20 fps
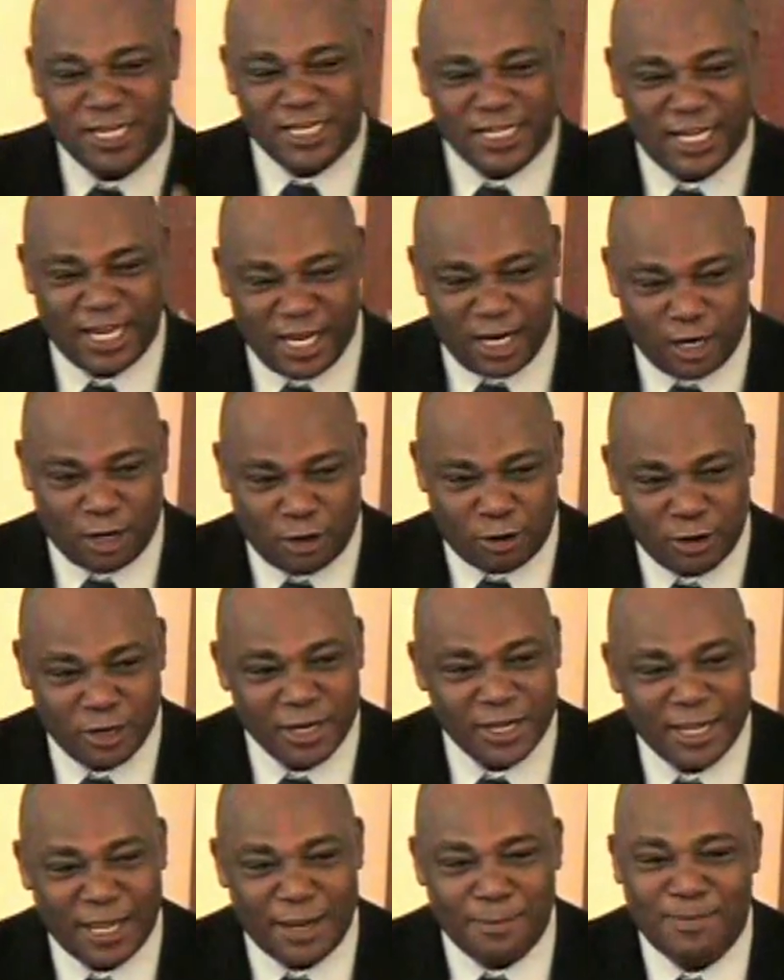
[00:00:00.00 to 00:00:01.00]
year,
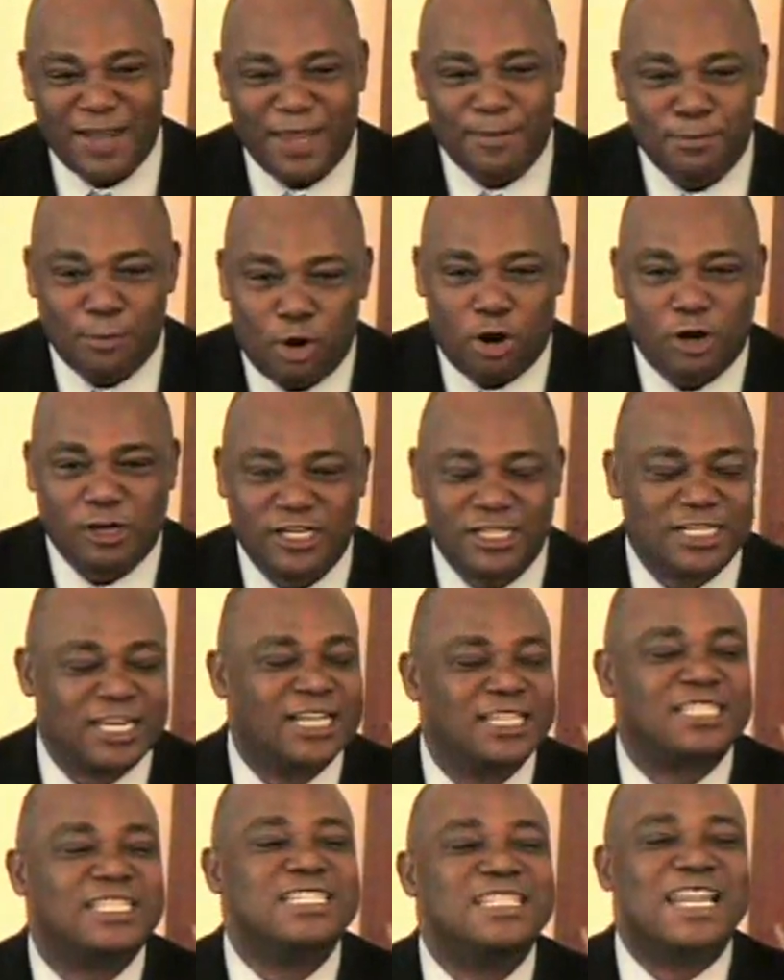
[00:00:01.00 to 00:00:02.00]
and my mortgage
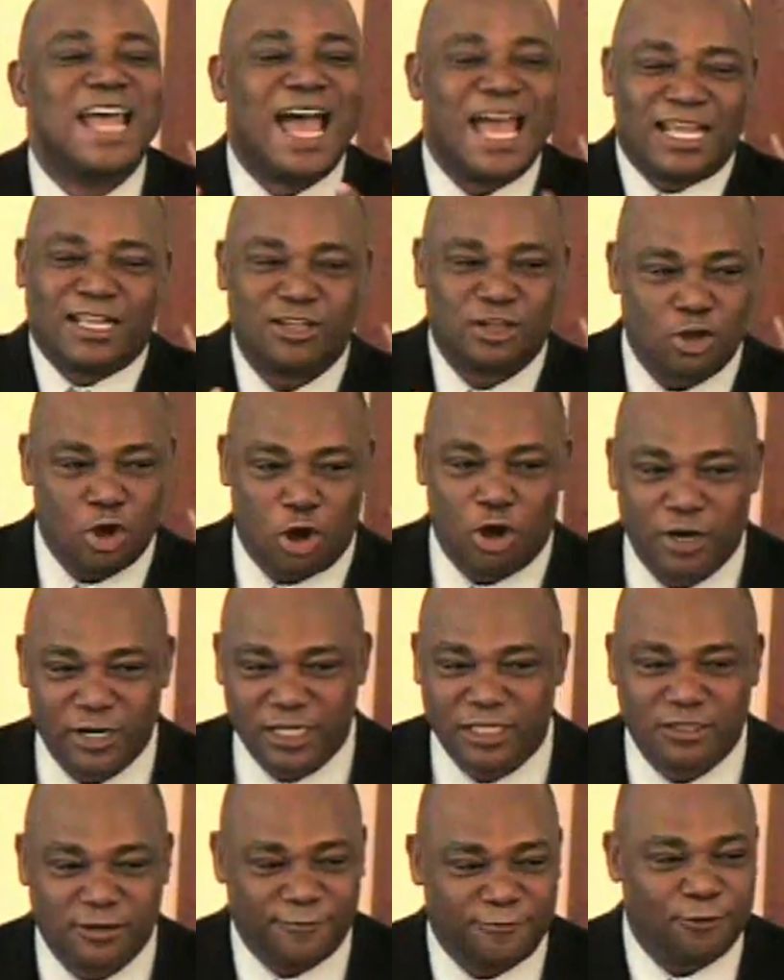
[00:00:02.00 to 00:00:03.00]
has not gone
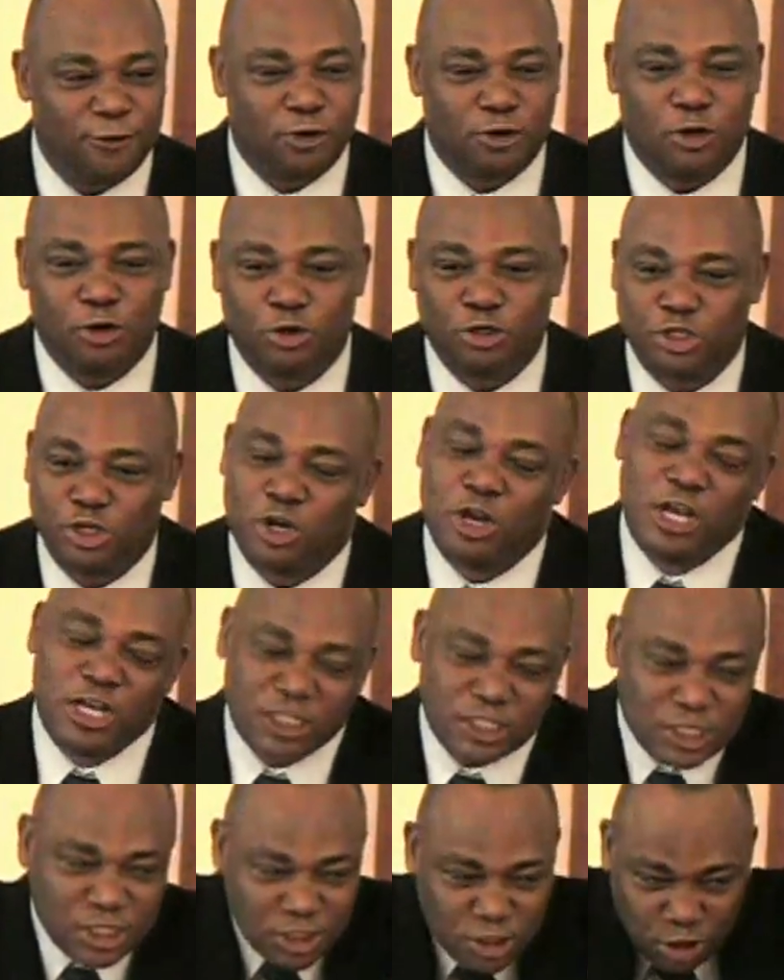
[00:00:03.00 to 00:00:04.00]
into foreclosure.
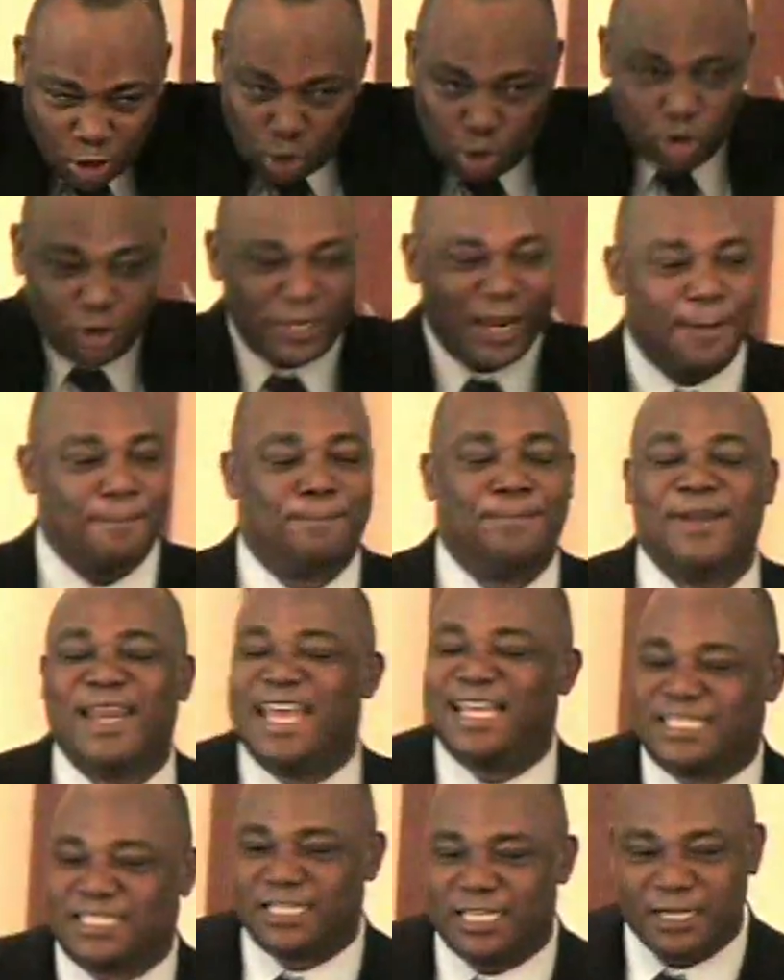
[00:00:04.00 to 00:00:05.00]
Stored up
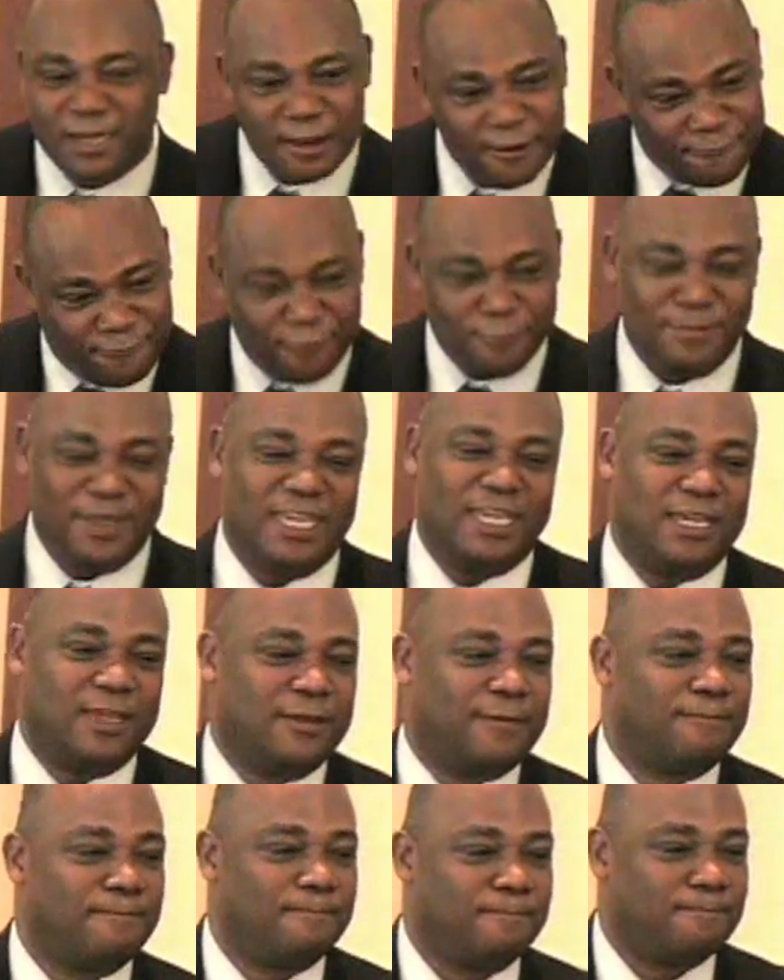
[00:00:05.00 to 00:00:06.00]
blessing for me.
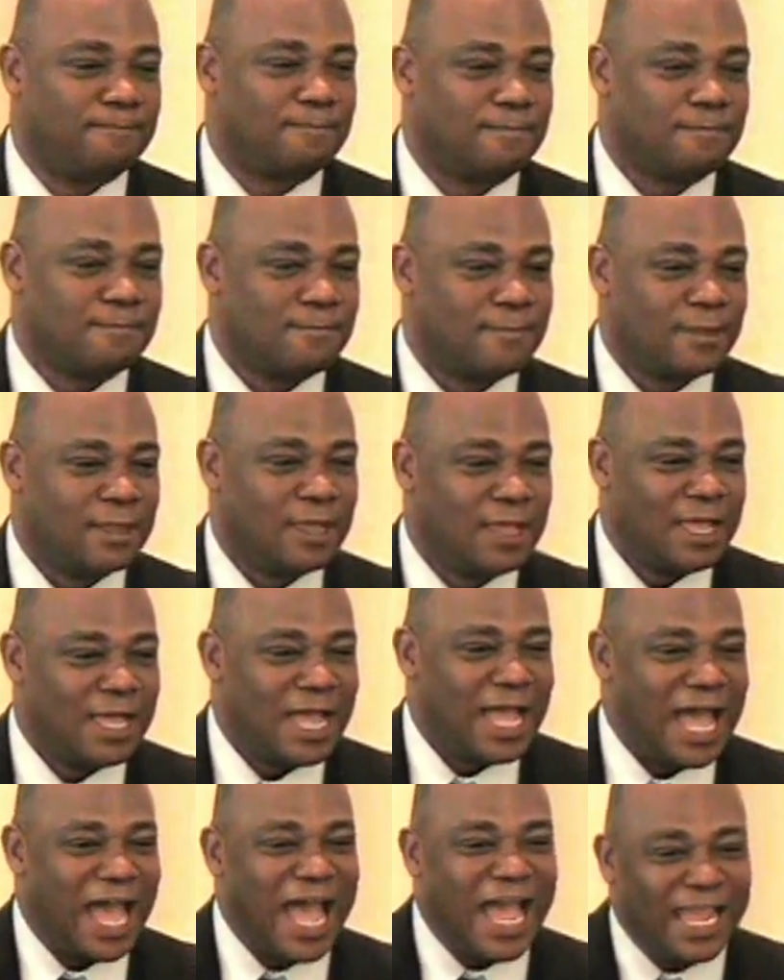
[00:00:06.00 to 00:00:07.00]

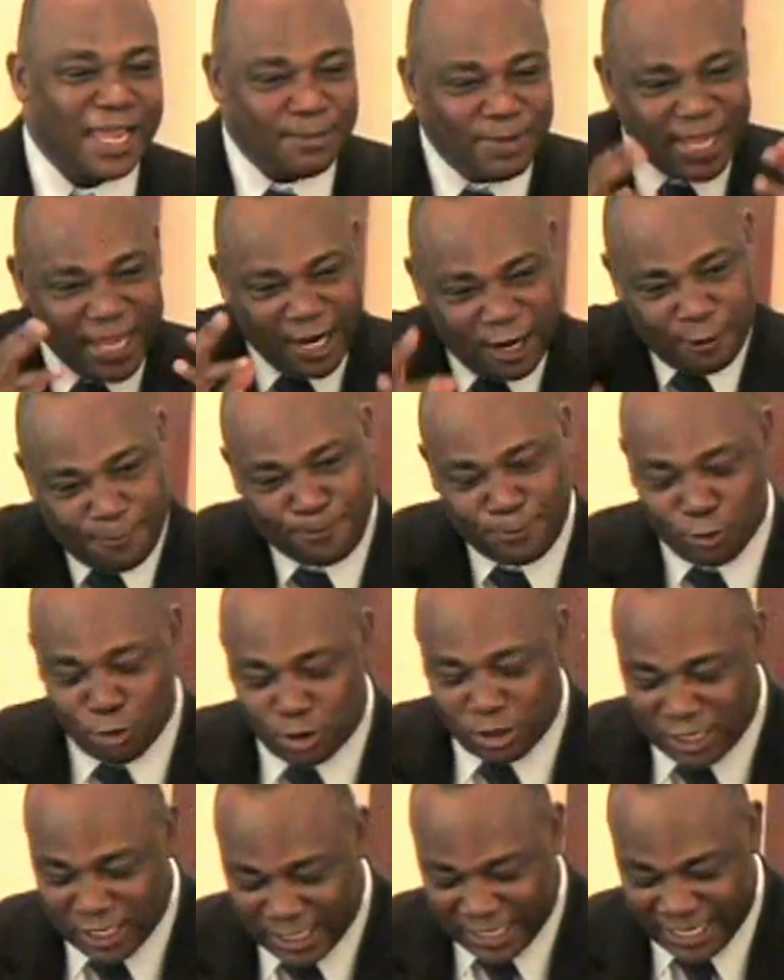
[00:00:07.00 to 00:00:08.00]
I am here
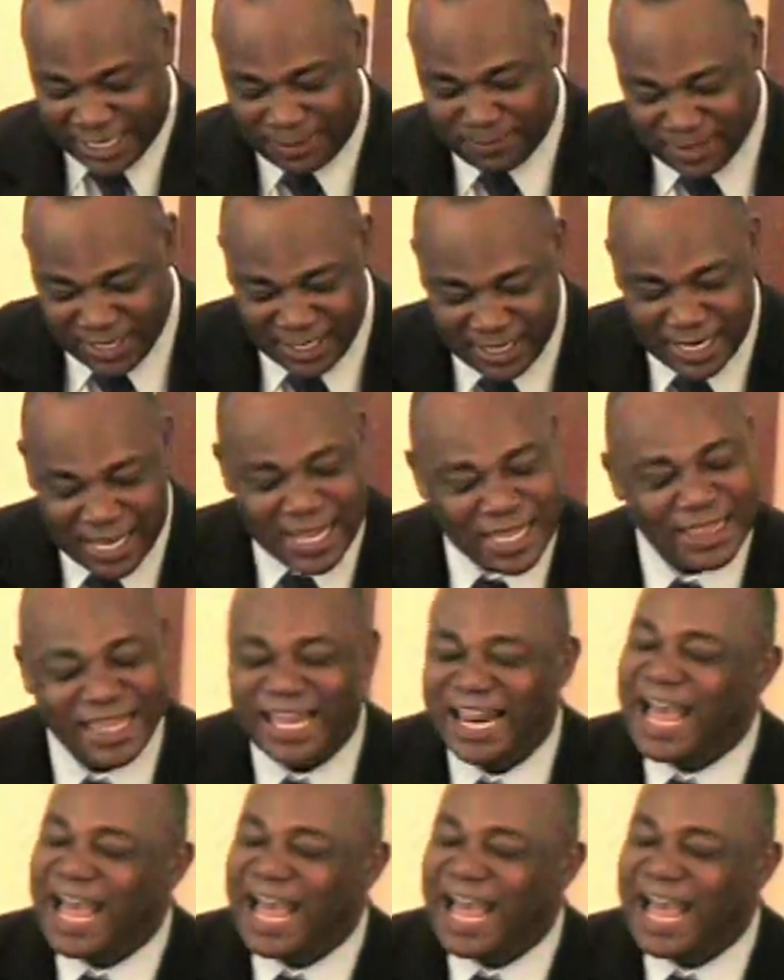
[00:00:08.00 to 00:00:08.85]
proclaiming that